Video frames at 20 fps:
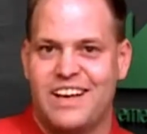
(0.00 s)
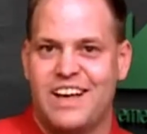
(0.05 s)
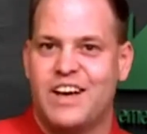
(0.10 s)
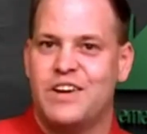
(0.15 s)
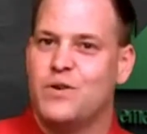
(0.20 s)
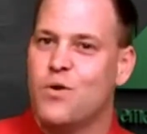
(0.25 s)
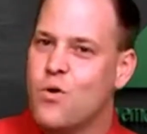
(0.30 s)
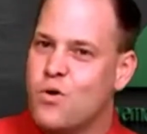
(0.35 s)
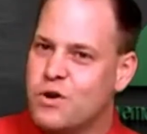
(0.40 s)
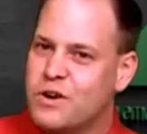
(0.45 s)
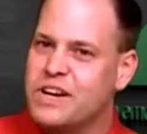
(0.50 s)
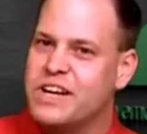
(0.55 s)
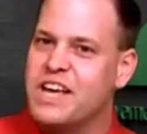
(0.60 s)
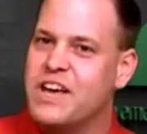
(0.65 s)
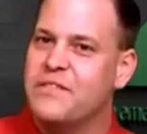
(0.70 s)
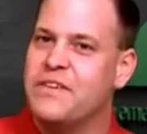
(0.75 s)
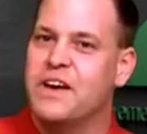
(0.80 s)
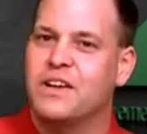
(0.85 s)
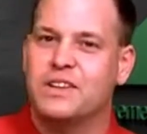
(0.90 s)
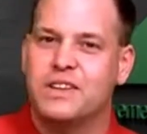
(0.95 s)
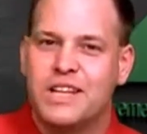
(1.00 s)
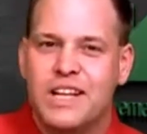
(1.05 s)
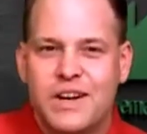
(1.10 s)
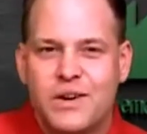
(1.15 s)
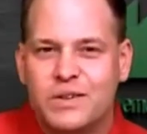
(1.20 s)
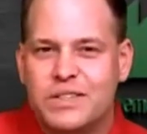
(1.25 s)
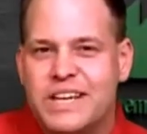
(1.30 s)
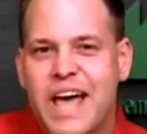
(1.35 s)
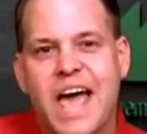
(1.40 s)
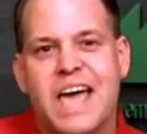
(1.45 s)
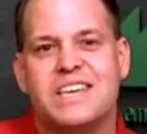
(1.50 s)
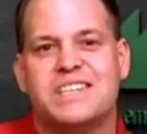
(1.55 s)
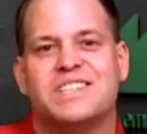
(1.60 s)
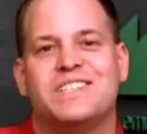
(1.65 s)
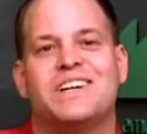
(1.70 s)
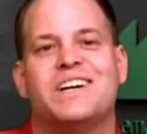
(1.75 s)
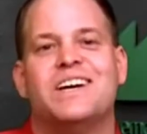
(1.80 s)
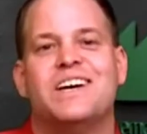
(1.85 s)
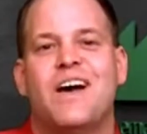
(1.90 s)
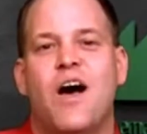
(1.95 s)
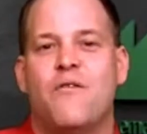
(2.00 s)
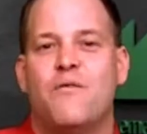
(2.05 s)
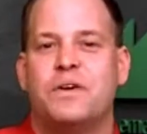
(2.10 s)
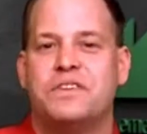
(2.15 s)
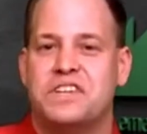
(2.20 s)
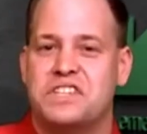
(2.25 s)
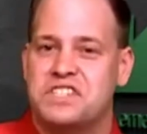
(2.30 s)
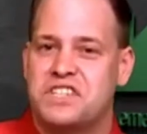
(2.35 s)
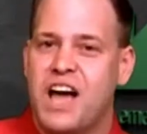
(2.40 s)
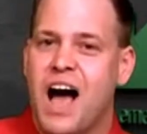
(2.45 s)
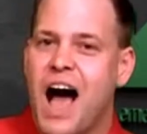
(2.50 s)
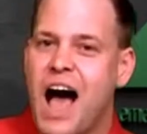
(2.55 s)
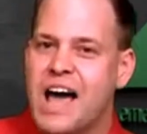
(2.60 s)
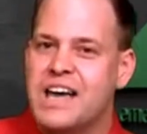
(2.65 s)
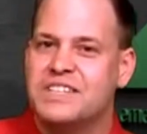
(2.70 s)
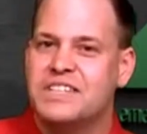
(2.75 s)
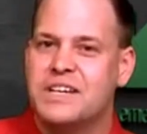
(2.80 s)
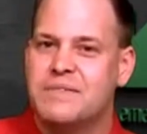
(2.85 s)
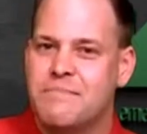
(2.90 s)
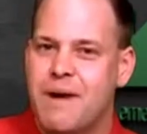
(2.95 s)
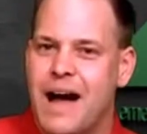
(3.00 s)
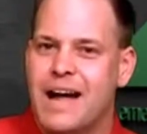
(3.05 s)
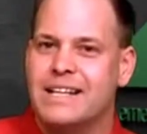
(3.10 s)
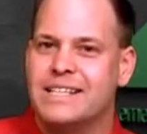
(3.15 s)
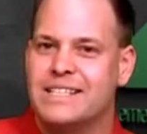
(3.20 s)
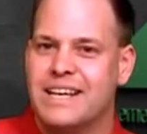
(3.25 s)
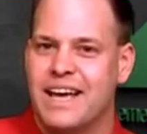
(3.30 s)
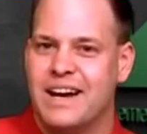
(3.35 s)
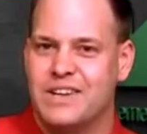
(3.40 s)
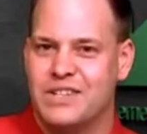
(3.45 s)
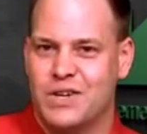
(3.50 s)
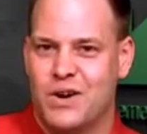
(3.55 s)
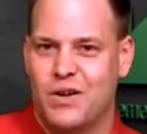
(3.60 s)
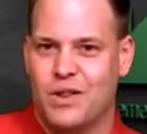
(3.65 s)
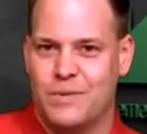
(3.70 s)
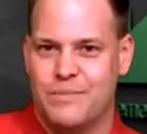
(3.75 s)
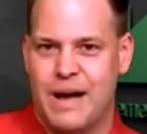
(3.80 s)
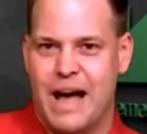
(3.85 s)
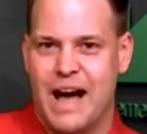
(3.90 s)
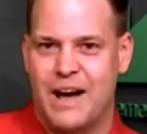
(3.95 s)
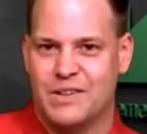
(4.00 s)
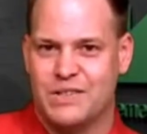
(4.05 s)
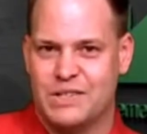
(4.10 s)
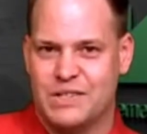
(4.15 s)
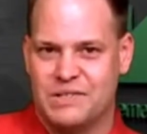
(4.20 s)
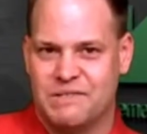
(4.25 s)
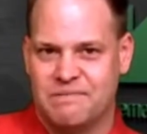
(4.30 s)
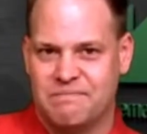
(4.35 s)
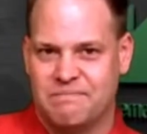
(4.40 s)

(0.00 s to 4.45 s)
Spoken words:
in order to give you a little taste of what this Kaizen mindset is all about.